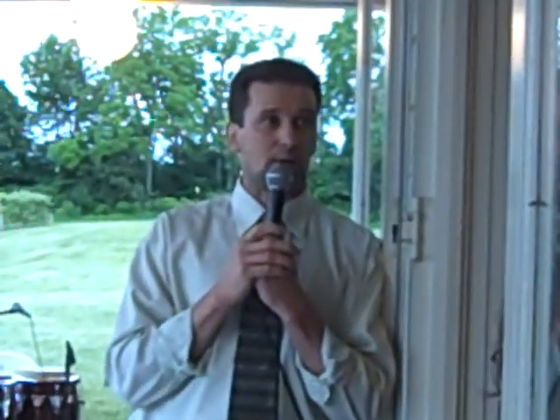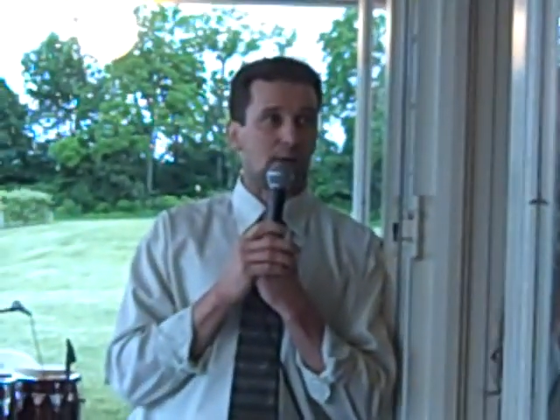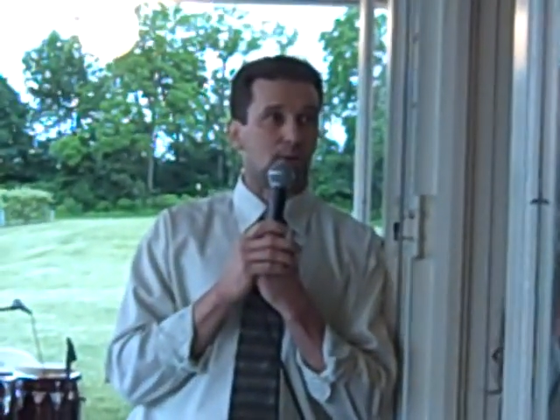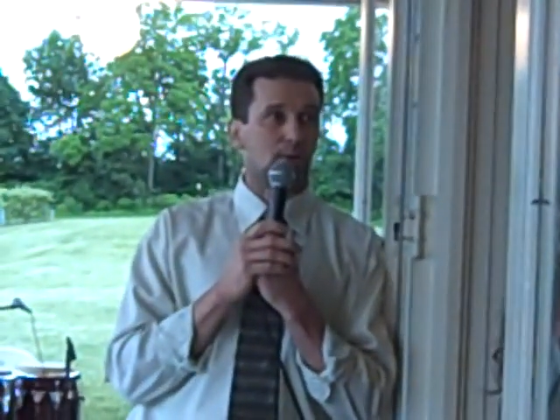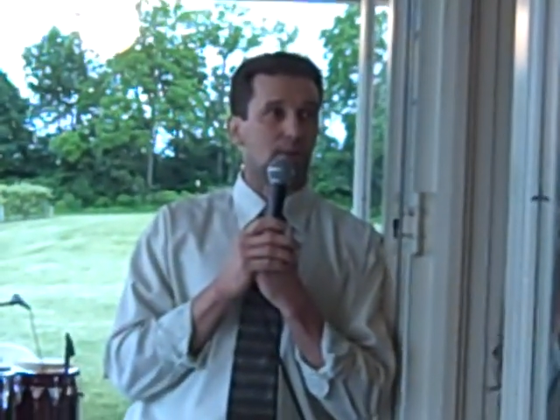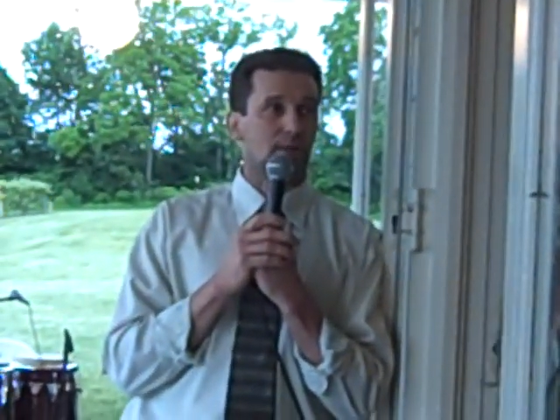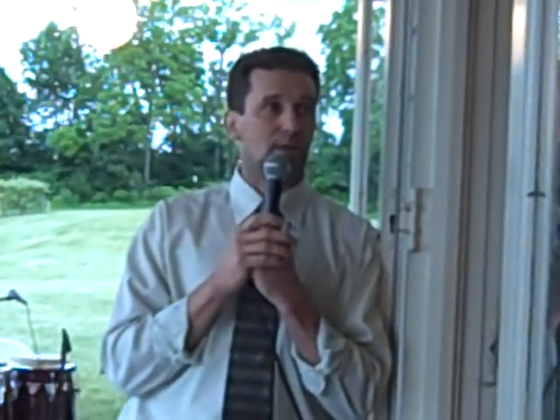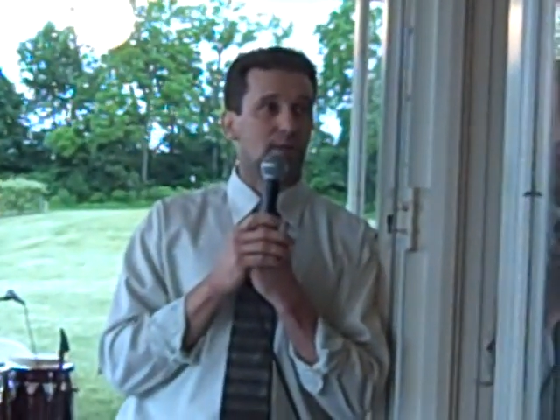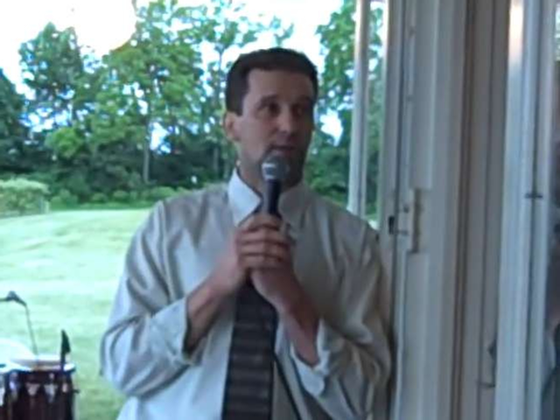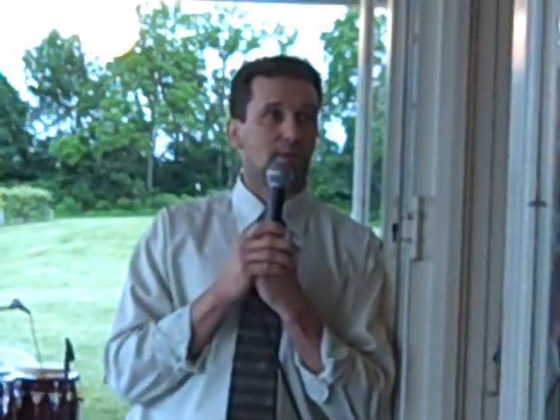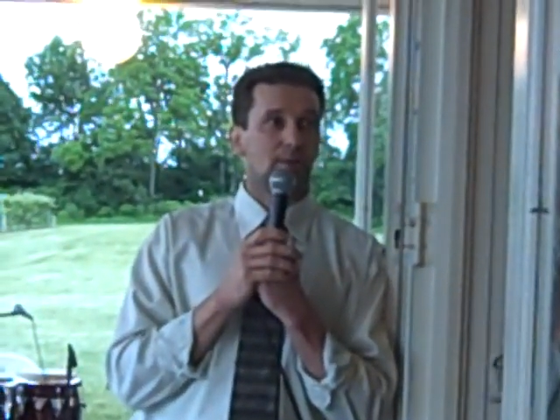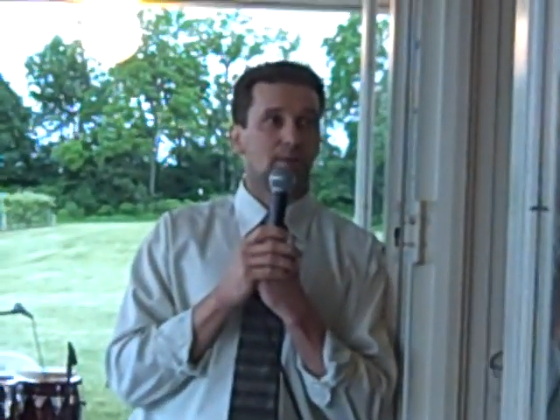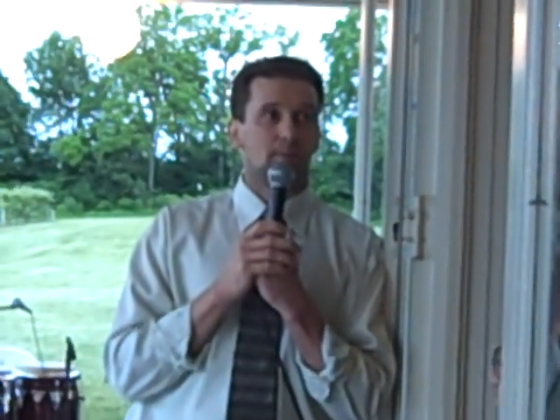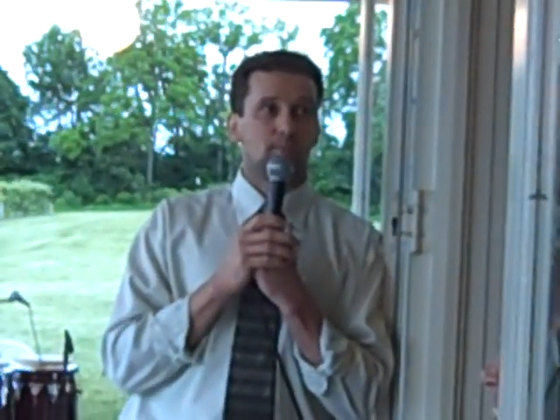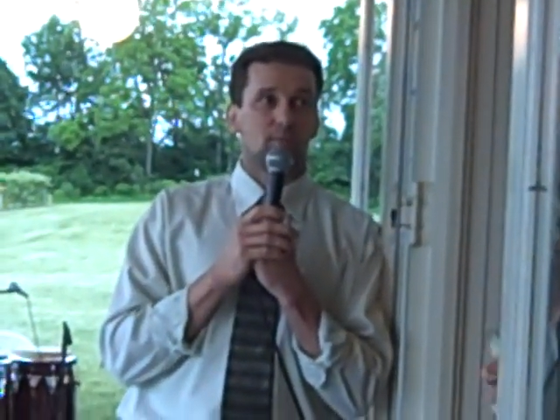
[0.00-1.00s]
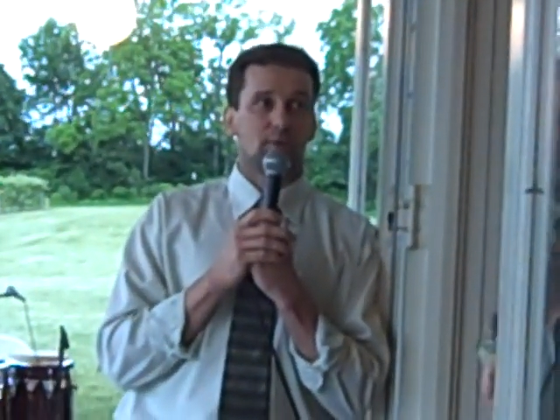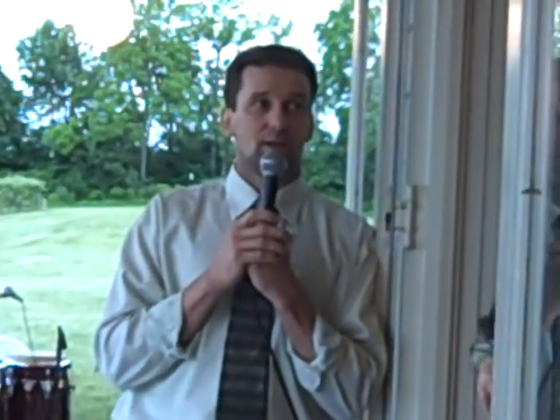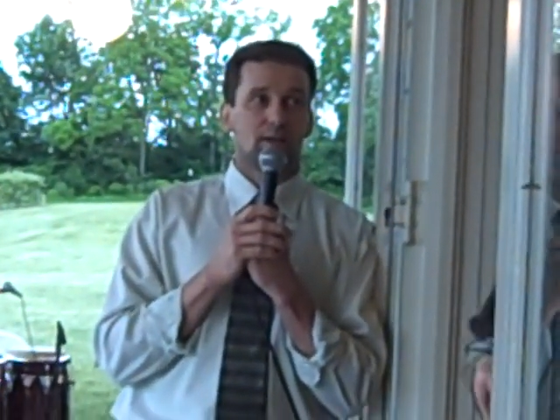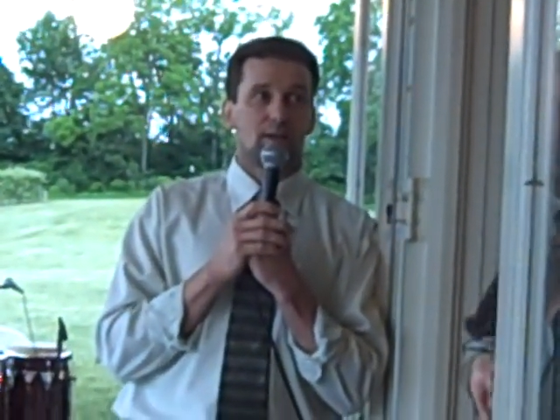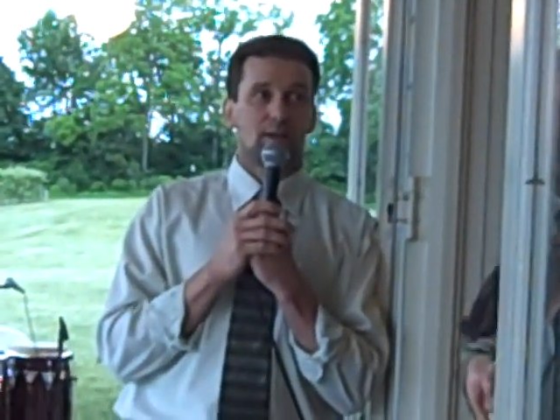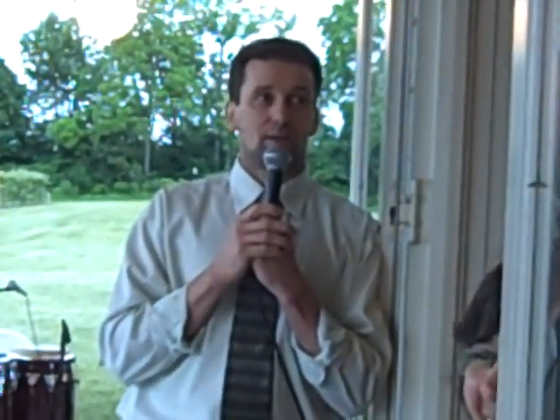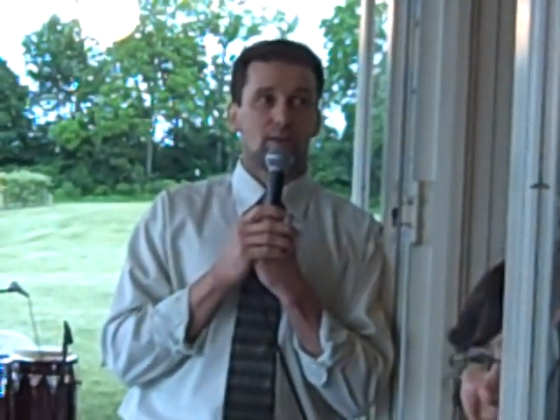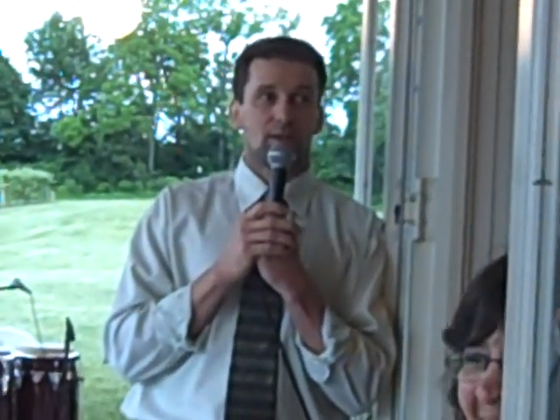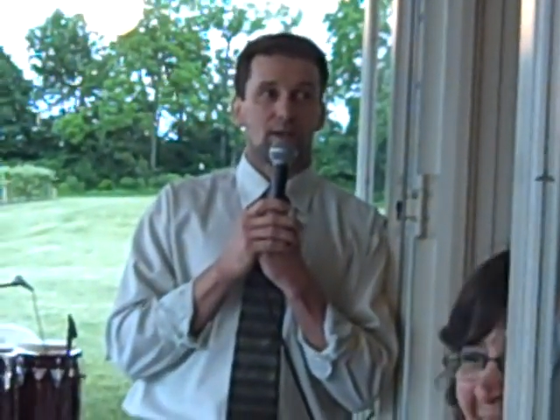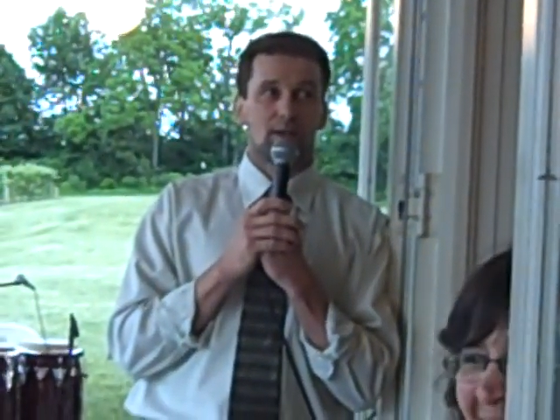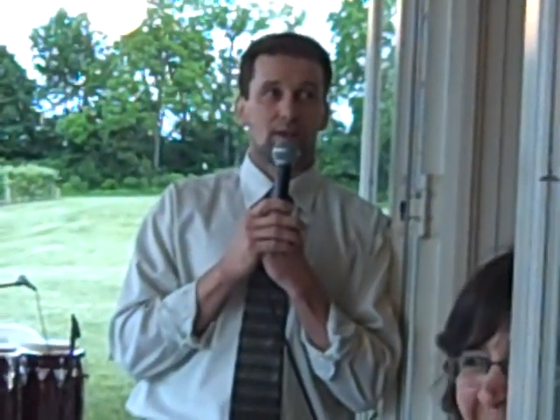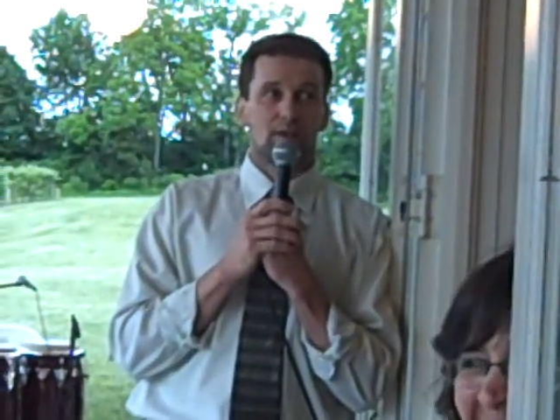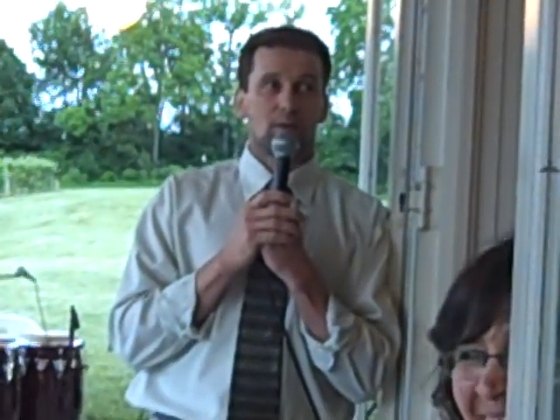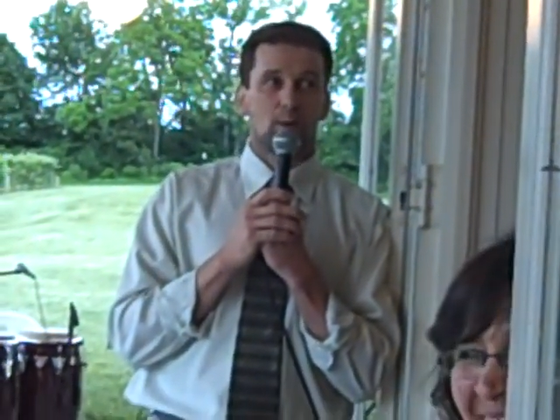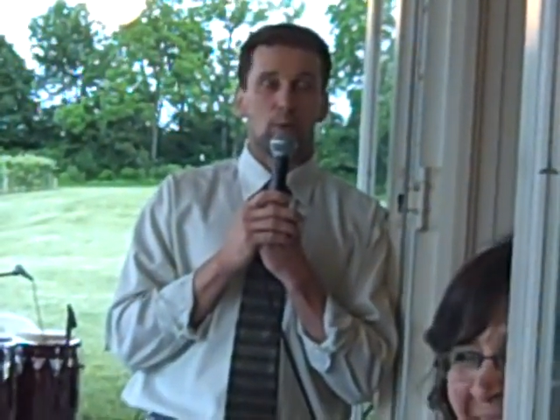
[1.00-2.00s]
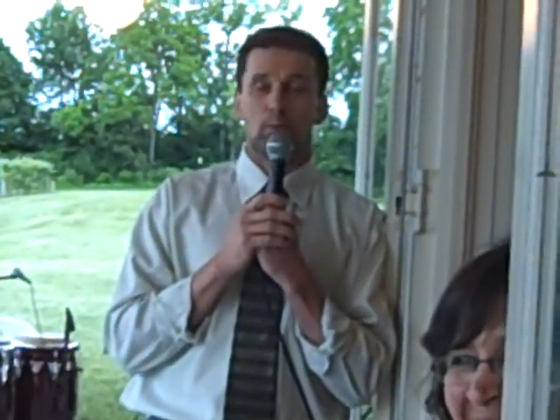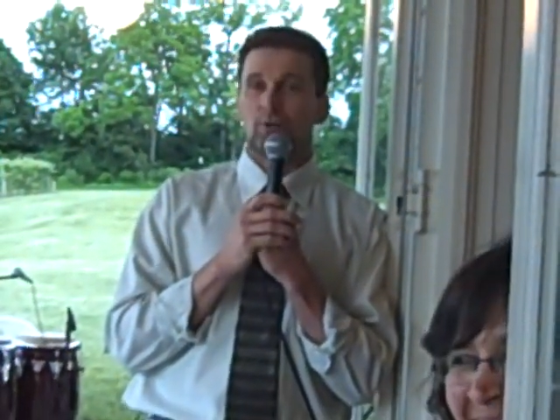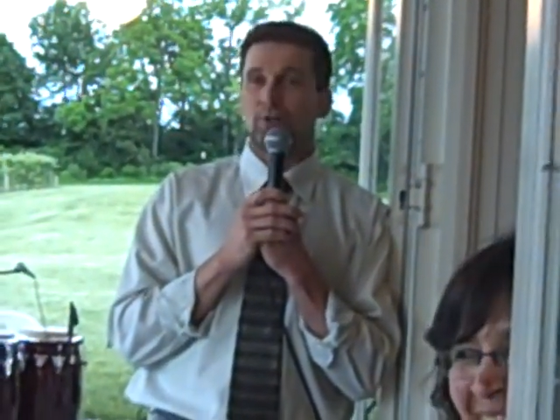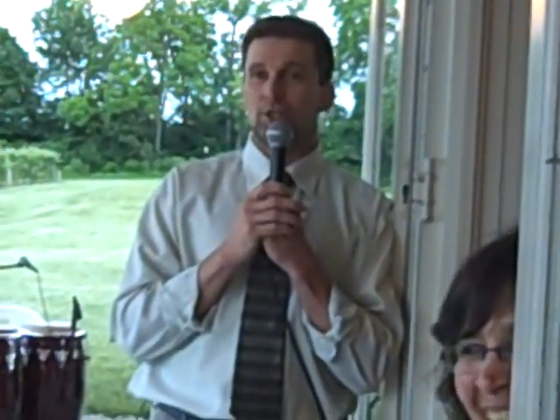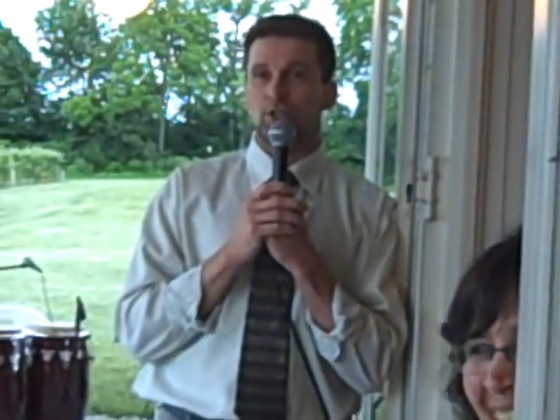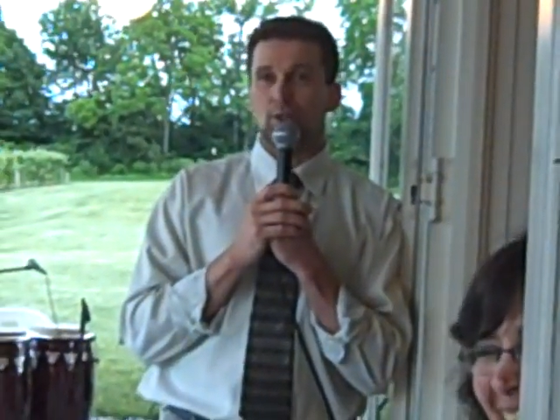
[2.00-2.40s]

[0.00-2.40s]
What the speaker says: now, and then hopefully